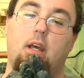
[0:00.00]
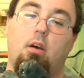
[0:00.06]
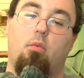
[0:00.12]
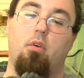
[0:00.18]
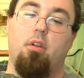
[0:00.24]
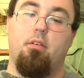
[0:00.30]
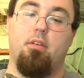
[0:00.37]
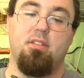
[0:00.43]

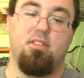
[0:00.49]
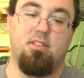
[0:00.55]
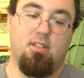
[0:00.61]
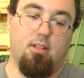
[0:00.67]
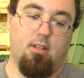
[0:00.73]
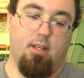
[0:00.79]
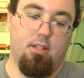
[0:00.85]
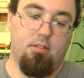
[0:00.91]
One of the reasons I
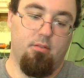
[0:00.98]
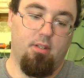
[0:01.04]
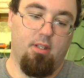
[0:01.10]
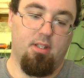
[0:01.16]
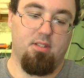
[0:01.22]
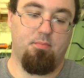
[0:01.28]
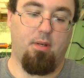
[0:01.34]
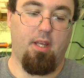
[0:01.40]
like doing
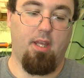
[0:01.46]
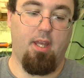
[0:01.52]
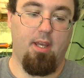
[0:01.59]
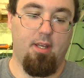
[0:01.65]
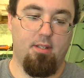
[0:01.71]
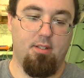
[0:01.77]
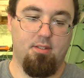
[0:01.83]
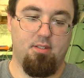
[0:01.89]
this by
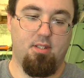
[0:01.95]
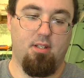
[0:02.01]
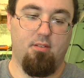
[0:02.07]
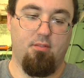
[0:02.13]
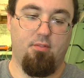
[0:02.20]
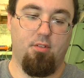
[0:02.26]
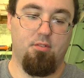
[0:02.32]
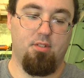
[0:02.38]
hand instead
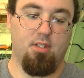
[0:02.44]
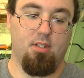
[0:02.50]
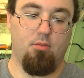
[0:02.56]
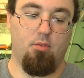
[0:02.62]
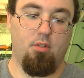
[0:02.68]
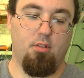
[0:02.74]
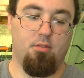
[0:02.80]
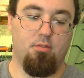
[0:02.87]
of using
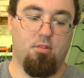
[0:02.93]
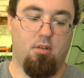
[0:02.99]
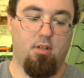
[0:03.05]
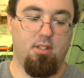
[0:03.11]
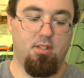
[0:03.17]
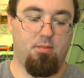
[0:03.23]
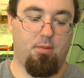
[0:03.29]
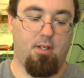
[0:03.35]
one of those
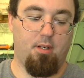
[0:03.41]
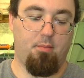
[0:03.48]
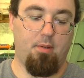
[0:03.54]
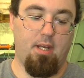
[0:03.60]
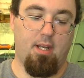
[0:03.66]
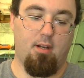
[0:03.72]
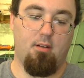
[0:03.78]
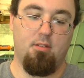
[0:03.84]
grease bearing
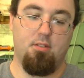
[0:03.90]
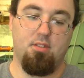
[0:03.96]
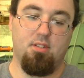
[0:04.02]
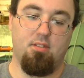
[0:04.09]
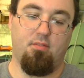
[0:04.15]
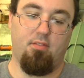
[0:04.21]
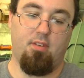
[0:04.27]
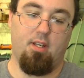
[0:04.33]
packers is
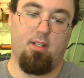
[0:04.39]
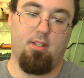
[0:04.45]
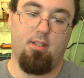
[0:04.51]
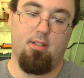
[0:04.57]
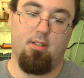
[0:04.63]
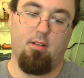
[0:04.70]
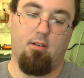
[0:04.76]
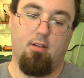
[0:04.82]
the fact
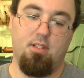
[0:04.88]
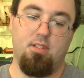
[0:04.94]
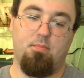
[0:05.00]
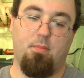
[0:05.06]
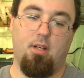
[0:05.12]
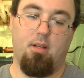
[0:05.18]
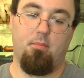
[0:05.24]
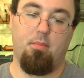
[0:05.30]
that the grease
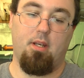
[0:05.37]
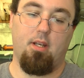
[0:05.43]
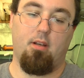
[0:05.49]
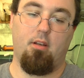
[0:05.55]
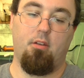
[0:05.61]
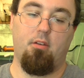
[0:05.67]
bearing packer,